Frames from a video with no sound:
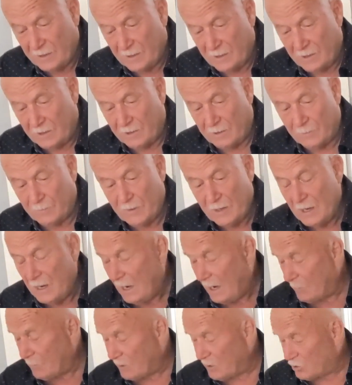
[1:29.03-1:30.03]
I'm
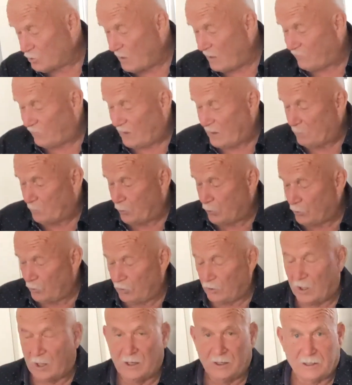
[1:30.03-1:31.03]
going to try to find
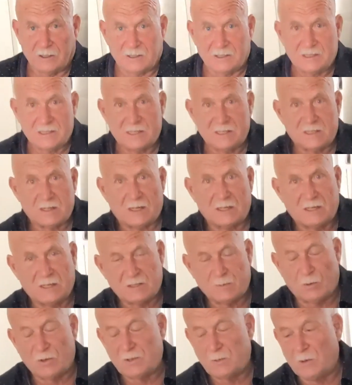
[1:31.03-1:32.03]
pearl onions. It's
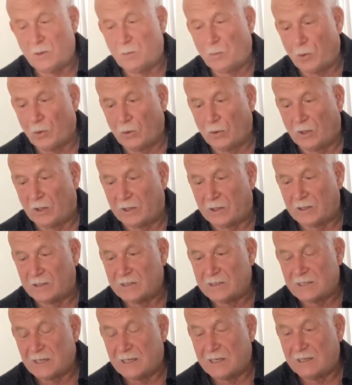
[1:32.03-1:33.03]
supposed to be the pearl
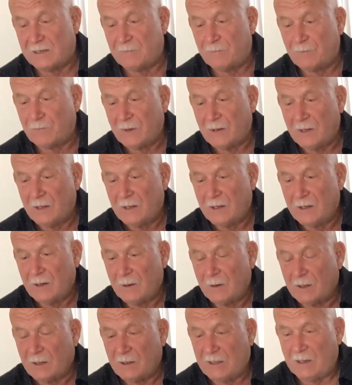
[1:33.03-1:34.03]
onions. I didn't
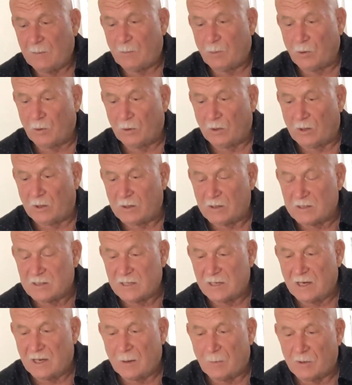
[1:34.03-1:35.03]
get pearl onions
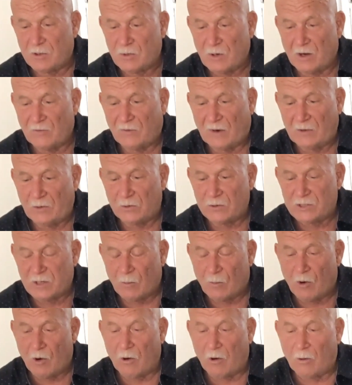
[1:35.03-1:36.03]
today. I'm going to try to find those
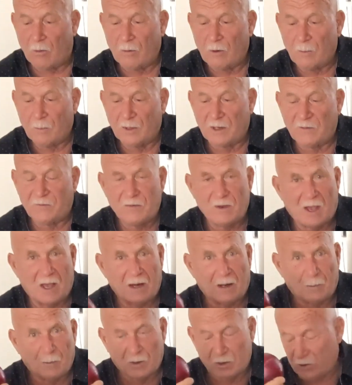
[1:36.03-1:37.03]
tomorrow, but if not,
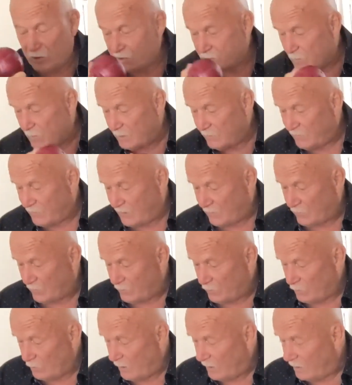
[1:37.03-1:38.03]
I'm going to use my
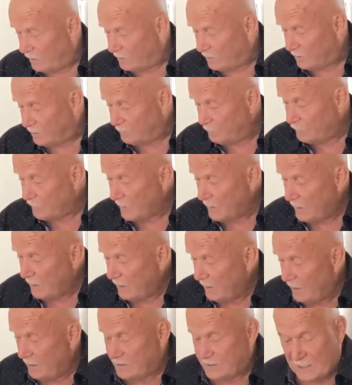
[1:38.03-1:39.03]
favorite red onion.
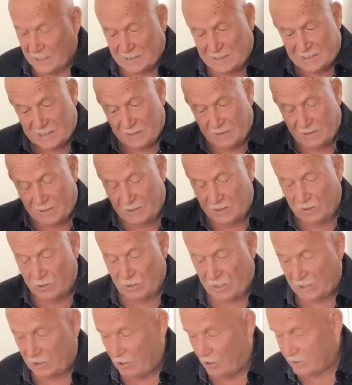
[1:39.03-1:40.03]

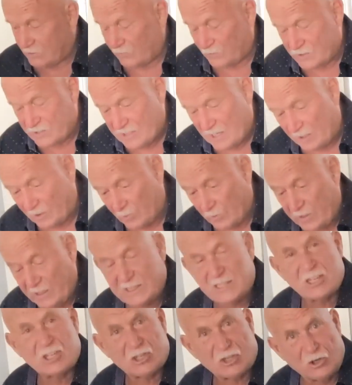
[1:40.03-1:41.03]
It calls for celery.
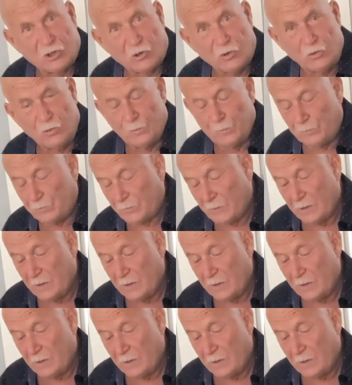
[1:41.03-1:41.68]
It's a stew,